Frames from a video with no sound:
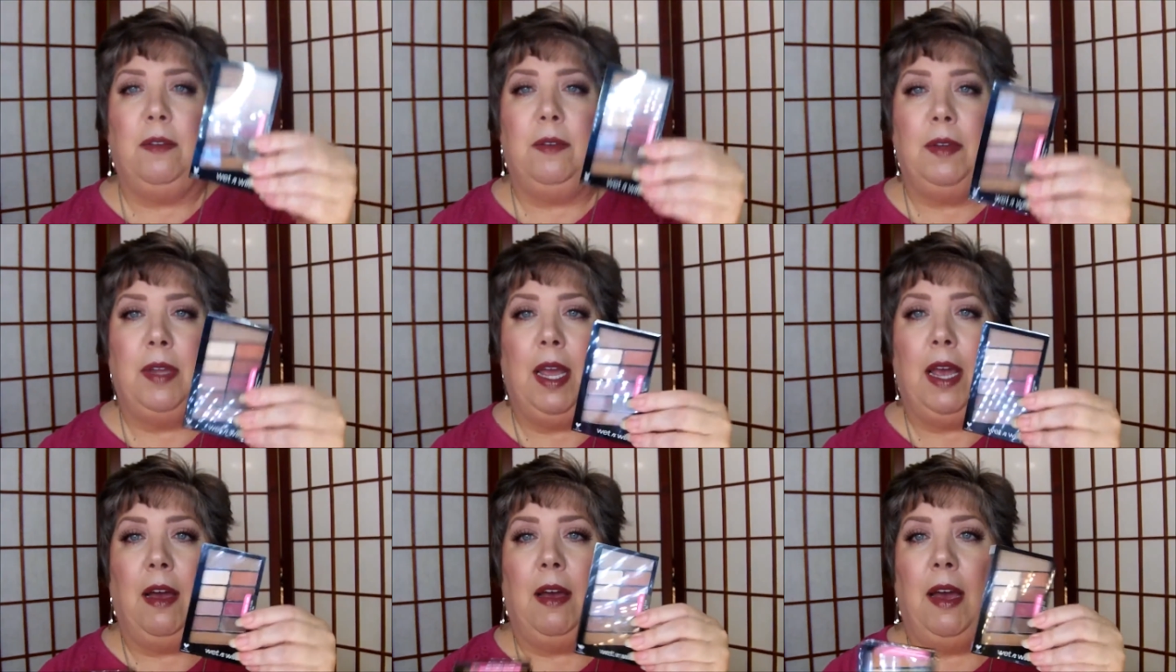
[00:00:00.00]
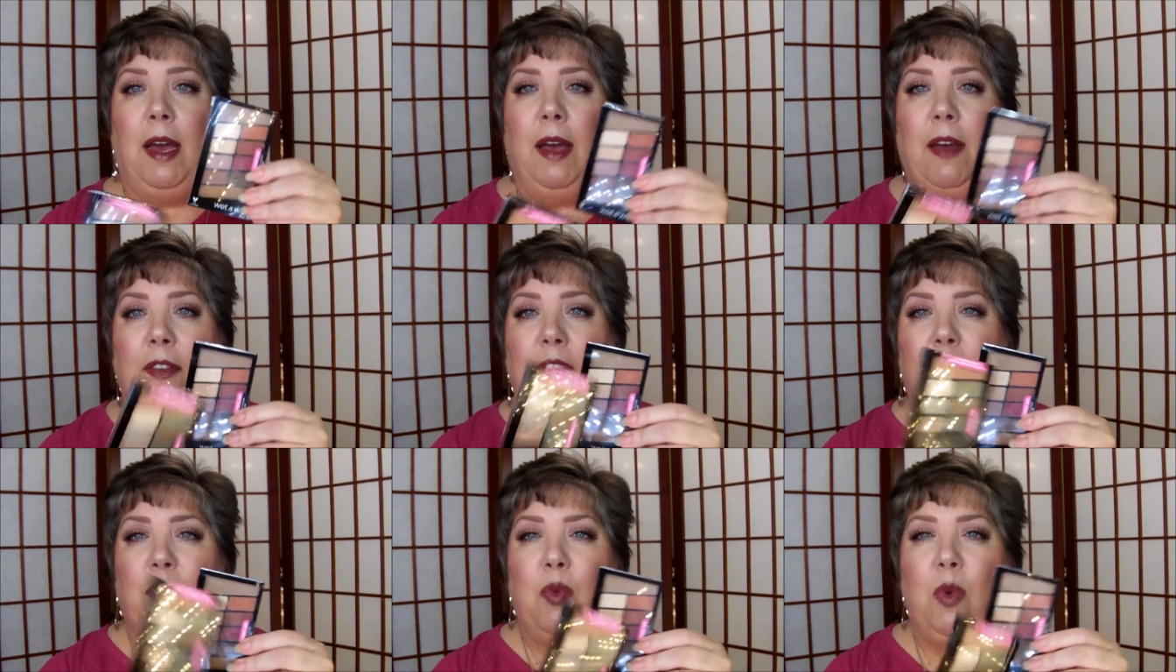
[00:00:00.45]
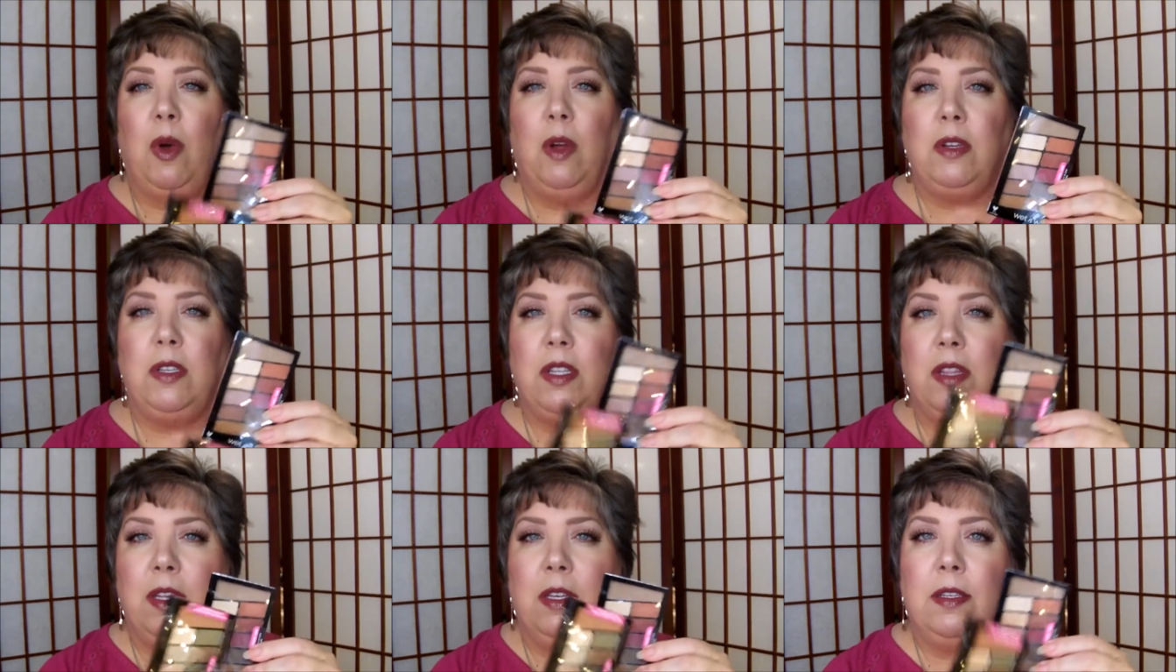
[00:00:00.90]
Now, I've
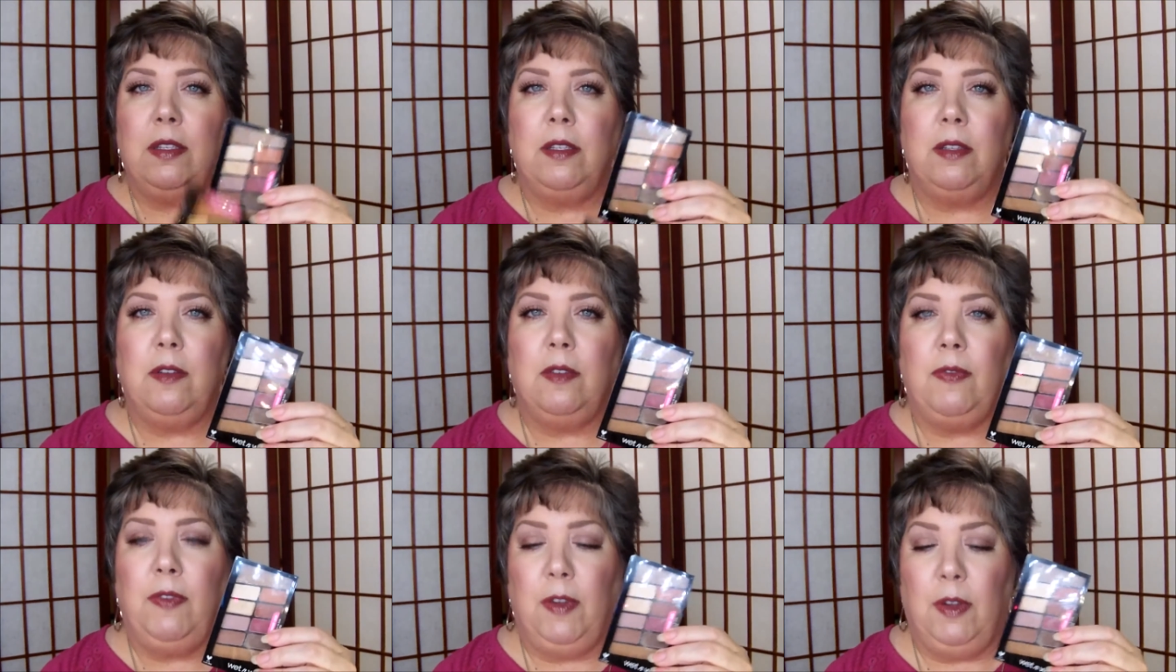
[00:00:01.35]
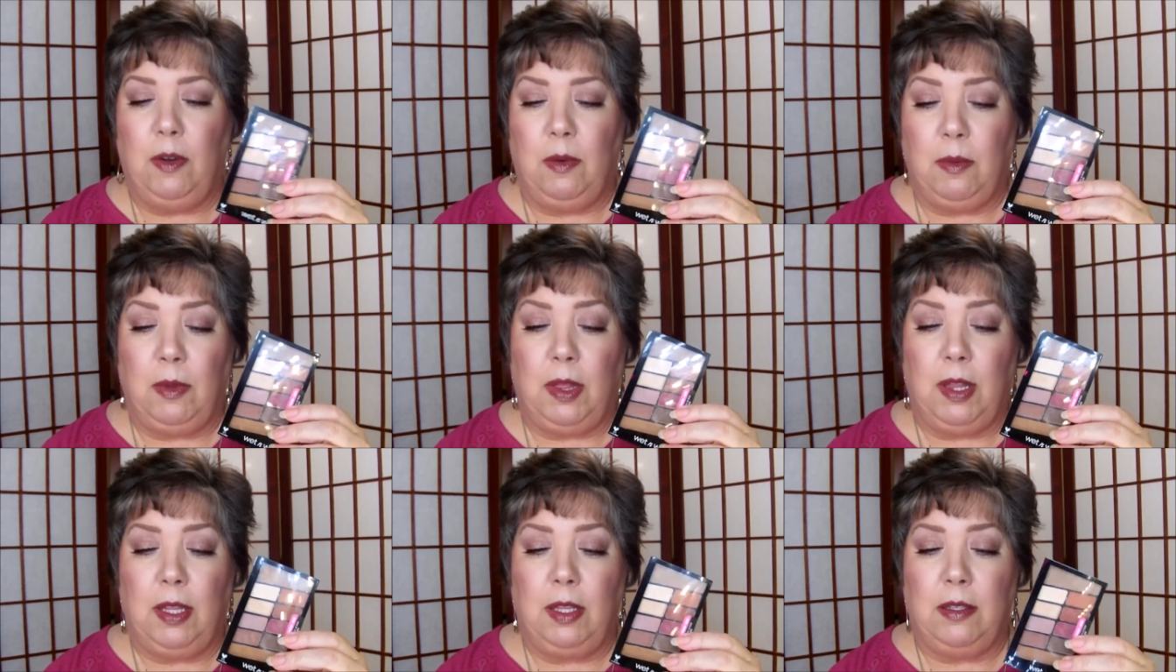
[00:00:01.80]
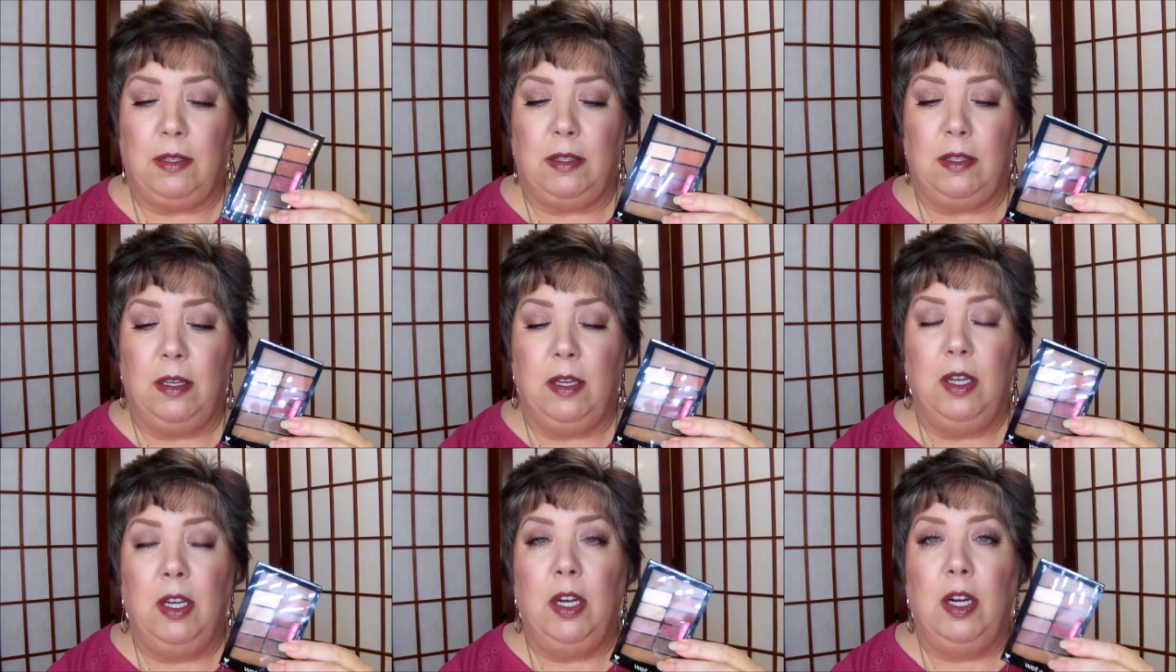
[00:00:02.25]
swatched this and fooled with this
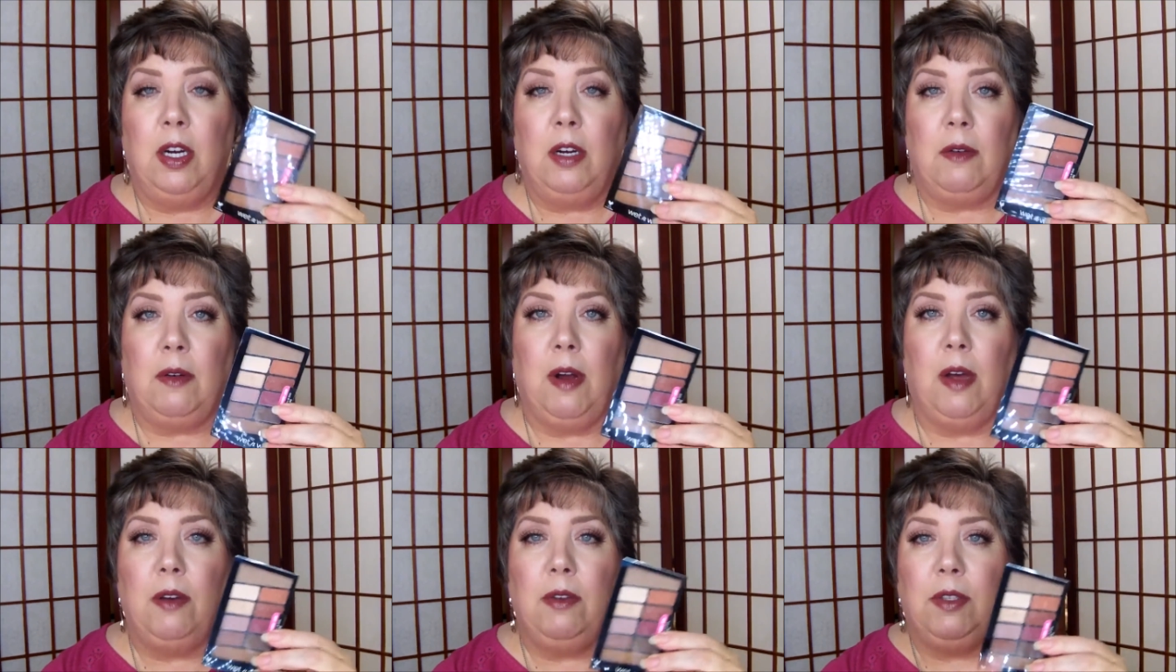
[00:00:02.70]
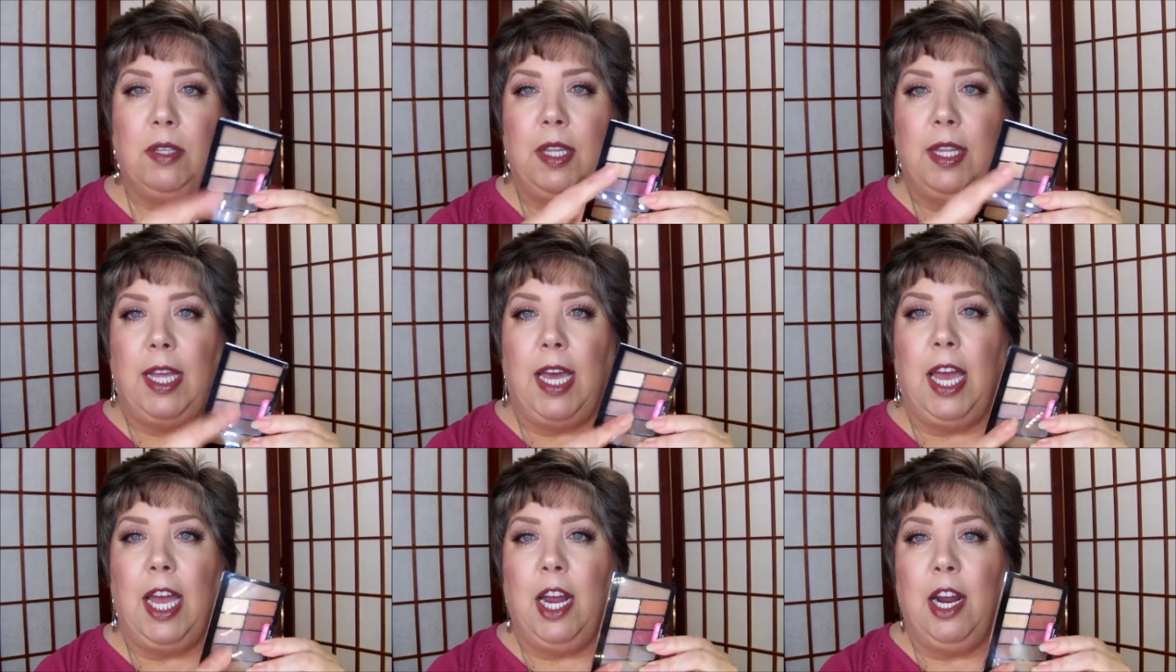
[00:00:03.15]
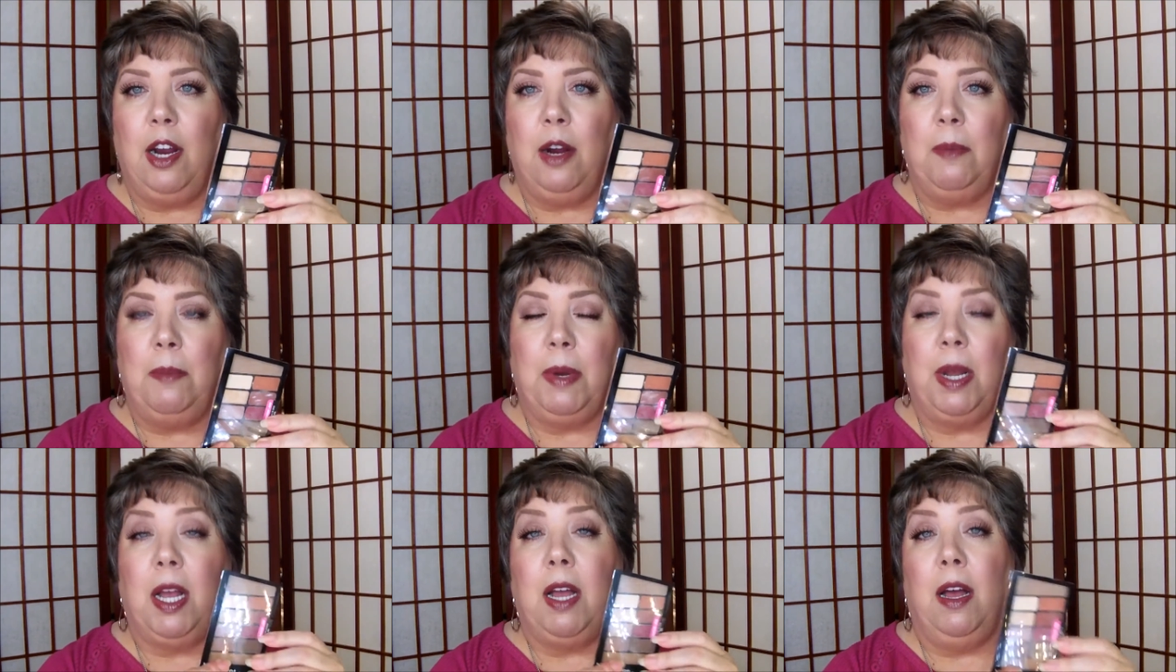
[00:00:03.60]
Rose in the Air
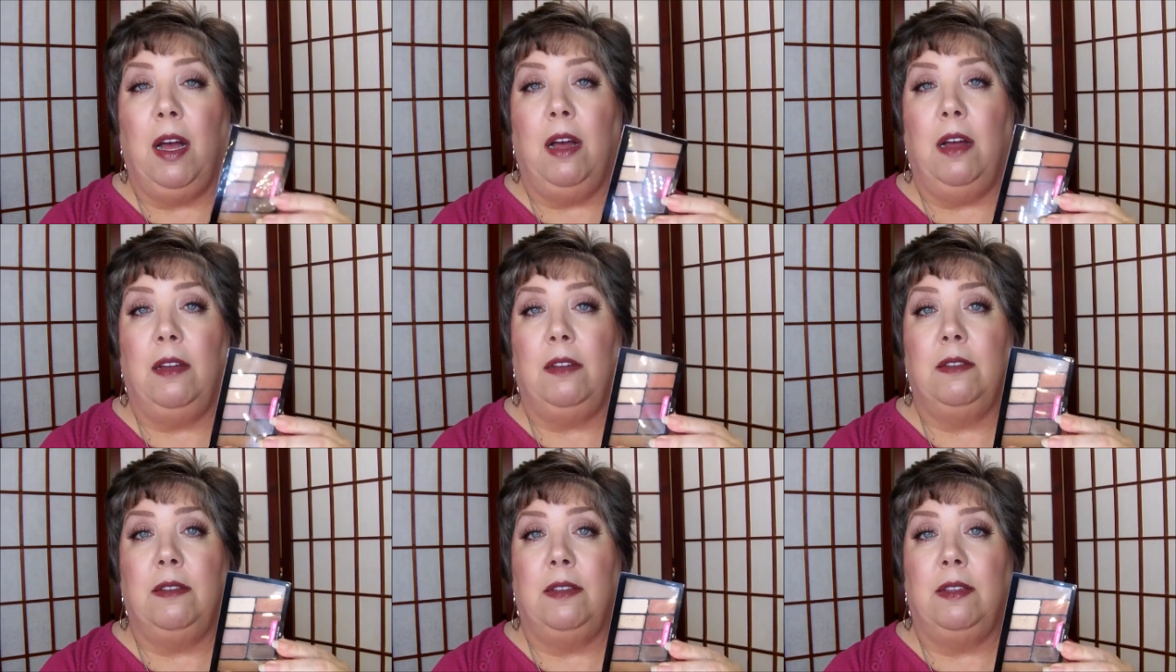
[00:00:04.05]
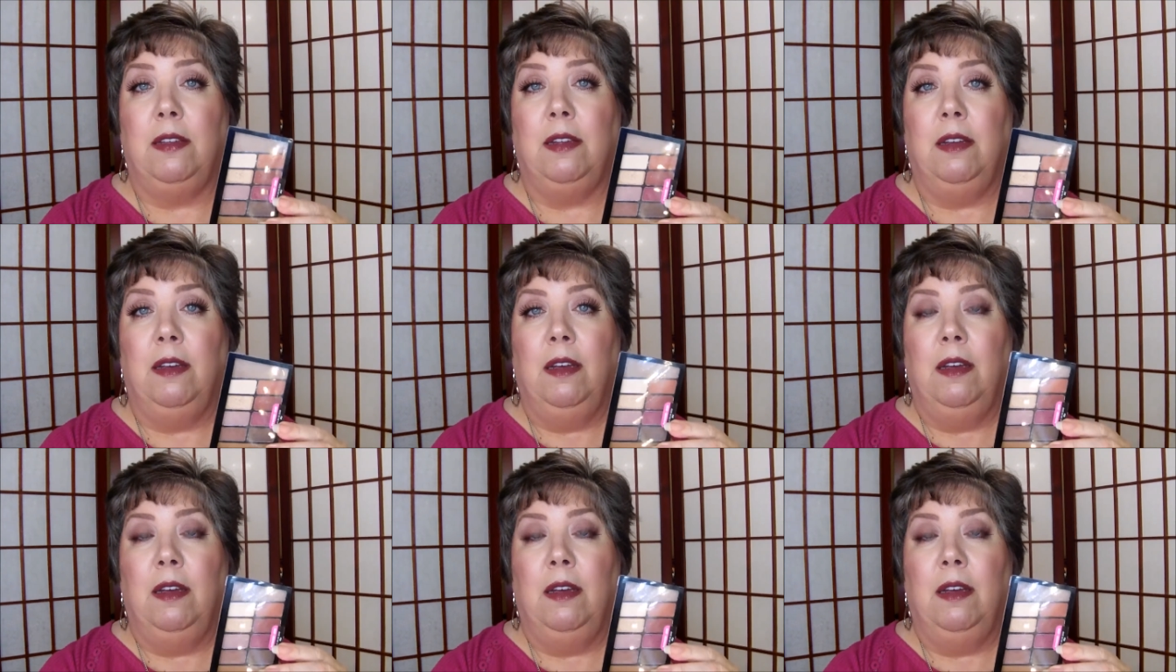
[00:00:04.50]
because